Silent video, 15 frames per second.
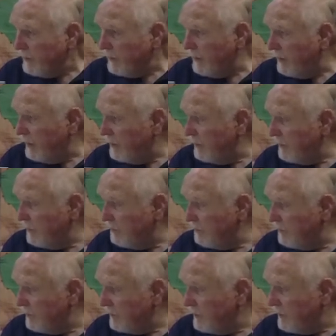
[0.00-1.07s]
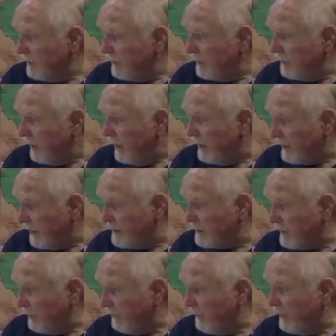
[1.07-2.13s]
I guess
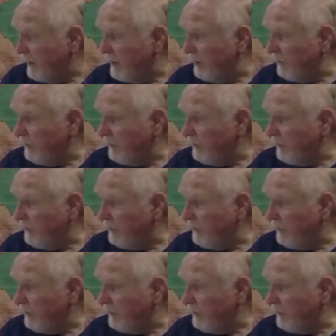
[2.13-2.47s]
they finally